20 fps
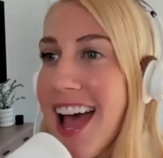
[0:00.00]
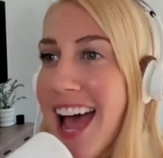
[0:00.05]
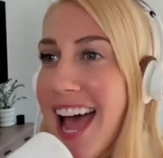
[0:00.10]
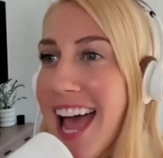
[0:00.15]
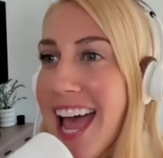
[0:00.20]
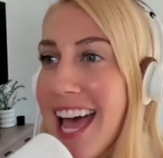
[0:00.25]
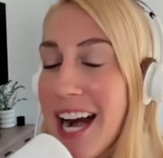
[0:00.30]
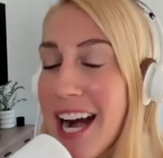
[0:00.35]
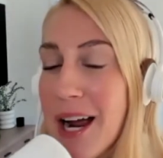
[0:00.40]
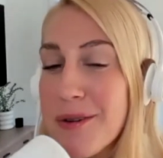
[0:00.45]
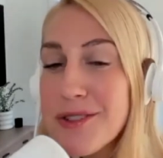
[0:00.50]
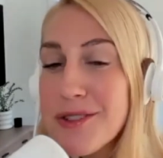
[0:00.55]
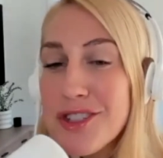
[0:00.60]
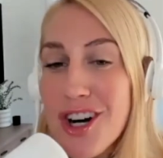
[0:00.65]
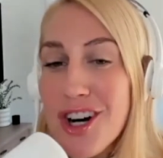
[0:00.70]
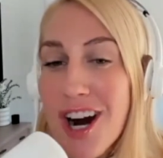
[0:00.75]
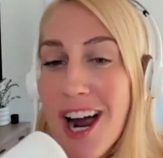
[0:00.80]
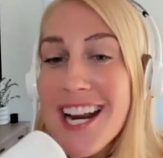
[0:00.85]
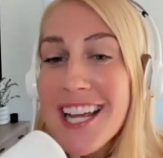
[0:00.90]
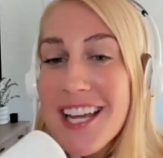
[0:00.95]
And I was
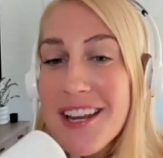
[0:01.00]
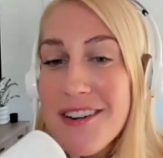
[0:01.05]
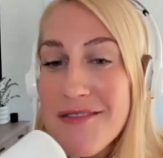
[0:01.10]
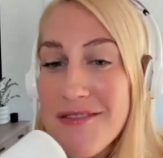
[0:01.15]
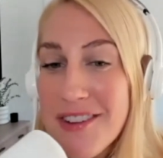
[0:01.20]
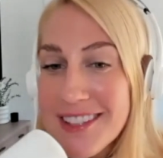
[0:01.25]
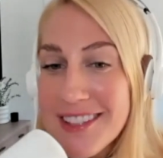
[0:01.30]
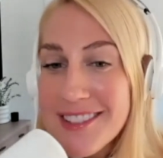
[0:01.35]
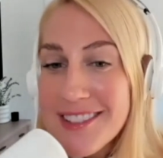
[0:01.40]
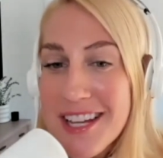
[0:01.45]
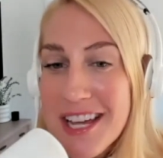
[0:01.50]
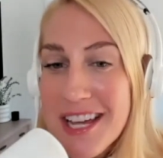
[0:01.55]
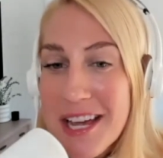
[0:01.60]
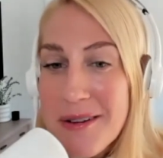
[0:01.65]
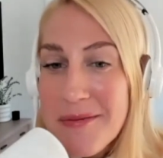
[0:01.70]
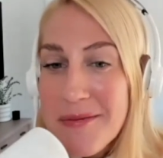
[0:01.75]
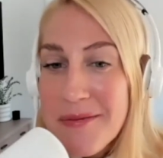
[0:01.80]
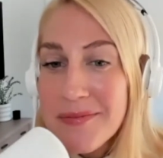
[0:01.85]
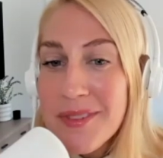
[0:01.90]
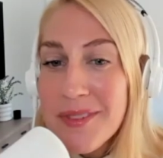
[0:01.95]
trying to convince
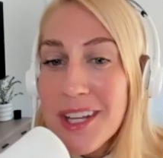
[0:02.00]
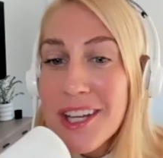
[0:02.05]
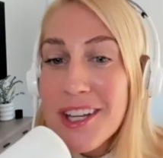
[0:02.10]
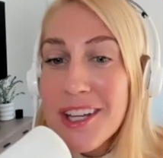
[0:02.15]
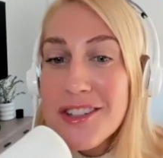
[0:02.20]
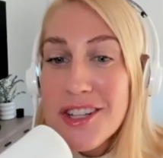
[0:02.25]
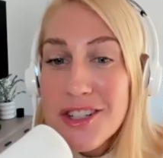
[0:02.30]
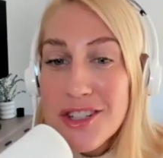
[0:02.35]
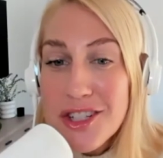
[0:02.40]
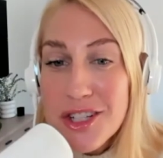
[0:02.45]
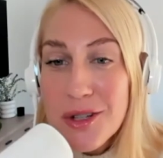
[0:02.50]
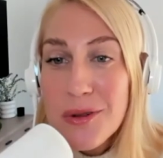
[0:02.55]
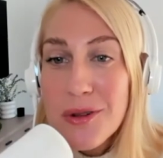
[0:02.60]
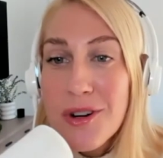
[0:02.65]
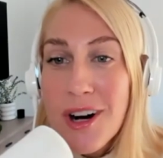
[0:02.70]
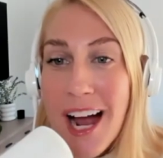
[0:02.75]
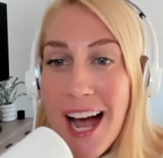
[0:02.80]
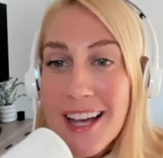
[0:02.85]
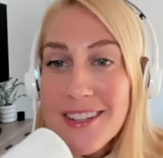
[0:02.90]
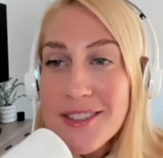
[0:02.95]
him to do
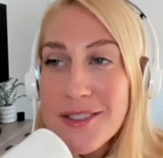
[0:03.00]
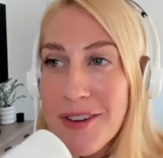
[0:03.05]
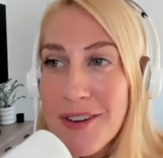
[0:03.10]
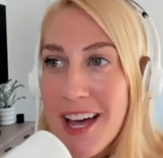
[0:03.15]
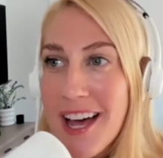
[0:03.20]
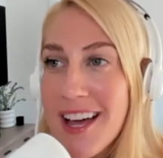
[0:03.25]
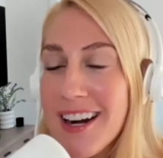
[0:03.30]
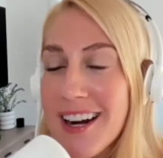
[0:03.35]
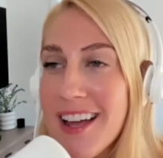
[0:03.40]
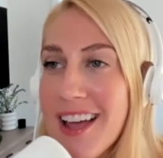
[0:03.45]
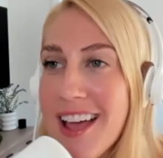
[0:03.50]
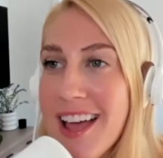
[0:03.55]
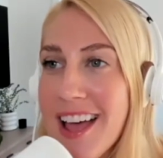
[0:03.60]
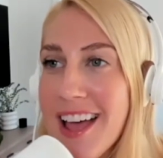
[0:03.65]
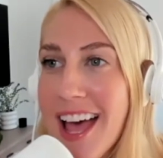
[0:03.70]
grass fed.